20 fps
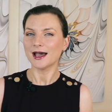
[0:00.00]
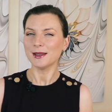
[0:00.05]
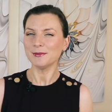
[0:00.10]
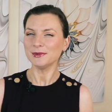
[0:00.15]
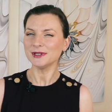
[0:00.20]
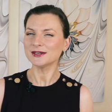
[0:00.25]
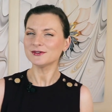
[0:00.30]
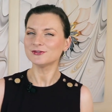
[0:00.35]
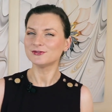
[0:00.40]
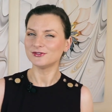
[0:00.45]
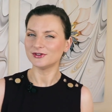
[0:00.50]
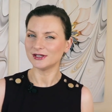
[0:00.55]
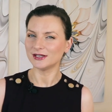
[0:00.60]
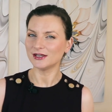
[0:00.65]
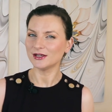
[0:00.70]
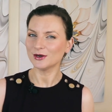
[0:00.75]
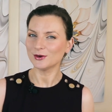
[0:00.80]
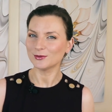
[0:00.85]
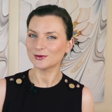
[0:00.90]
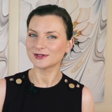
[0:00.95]
I made a
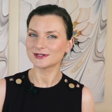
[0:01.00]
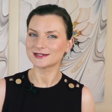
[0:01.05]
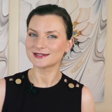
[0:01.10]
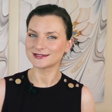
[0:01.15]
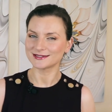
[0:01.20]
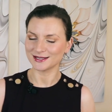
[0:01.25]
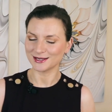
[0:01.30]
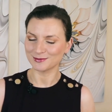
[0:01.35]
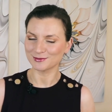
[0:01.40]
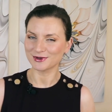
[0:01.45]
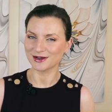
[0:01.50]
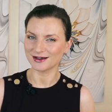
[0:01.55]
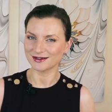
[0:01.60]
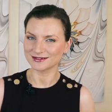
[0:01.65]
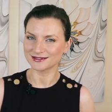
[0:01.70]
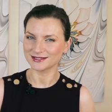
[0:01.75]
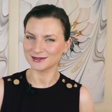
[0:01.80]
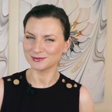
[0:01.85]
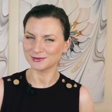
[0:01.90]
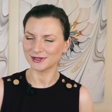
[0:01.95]
video with the same
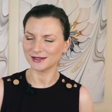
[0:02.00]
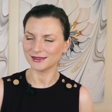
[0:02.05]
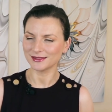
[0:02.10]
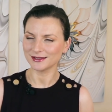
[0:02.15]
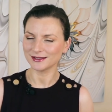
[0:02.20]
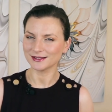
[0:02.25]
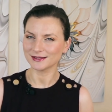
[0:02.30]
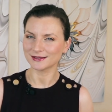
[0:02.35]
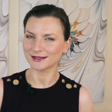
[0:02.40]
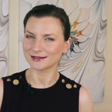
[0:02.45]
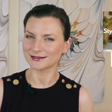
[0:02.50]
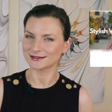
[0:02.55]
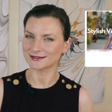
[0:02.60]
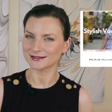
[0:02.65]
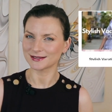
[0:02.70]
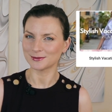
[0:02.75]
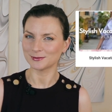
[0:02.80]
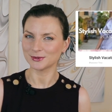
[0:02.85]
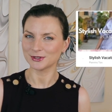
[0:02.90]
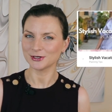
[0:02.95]
concept, I think, last
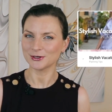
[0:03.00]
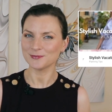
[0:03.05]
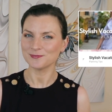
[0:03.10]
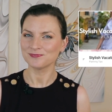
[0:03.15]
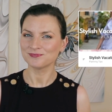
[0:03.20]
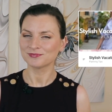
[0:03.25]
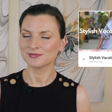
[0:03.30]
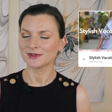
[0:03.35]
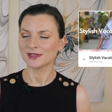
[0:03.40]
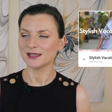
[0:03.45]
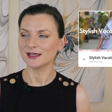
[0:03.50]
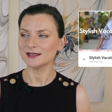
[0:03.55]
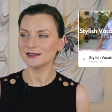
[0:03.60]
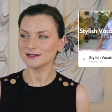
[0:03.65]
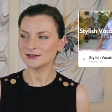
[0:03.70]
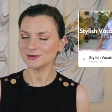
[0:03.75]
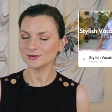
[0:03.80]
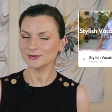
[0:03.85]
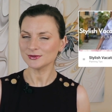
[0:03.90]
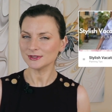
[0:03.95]
summer.
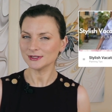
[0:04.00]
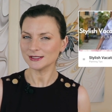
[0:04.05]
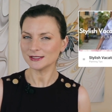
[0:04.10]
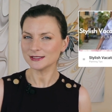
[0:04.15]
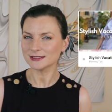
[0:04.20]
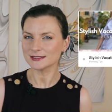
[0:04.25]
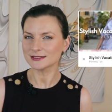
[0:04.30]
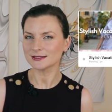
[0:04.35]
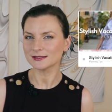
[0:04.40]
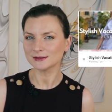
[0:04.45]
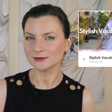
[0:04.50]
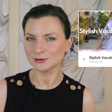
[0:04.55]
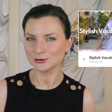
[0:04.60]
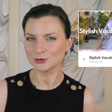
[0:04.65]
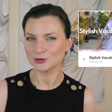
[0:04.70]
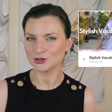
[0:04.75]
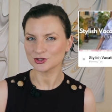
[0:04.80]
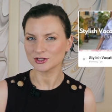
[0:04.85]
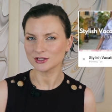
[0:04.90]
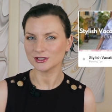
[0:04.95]
Is it really the
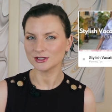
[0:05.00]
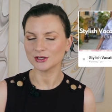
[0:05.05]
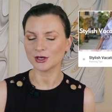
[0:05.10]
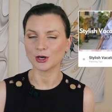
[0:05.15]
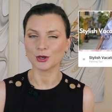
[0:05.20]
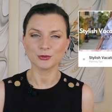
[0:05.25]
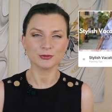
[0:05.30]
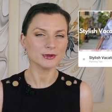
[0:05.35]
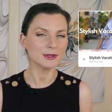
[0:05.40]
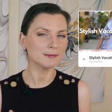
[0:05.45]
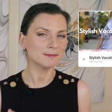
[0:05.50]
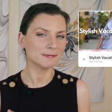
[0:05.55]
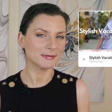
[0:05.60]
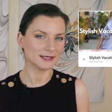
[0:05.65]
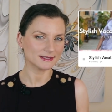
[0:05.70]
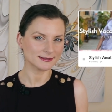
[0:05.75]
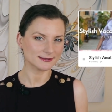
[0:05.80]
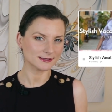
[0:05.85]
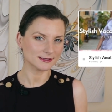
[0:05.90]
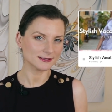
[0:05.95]
solution? Are we
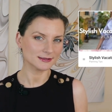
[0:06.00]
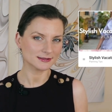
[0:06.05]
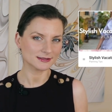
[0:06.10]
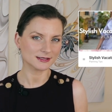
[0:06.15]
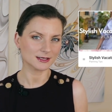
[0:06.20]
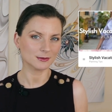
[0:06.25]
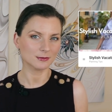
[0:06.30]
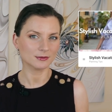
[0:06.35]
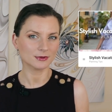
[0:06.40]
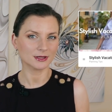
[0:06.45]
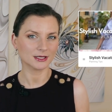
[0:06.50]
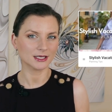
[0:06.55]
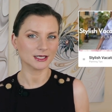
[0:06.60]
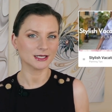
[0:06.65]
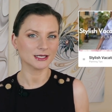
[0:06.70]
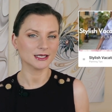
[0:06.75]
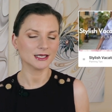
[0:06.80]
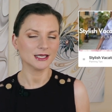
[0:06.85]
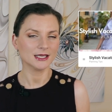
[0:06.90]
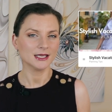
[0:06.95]
missing
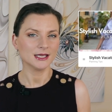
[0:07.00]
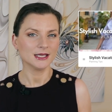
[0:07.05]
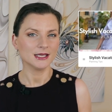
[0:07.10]
something?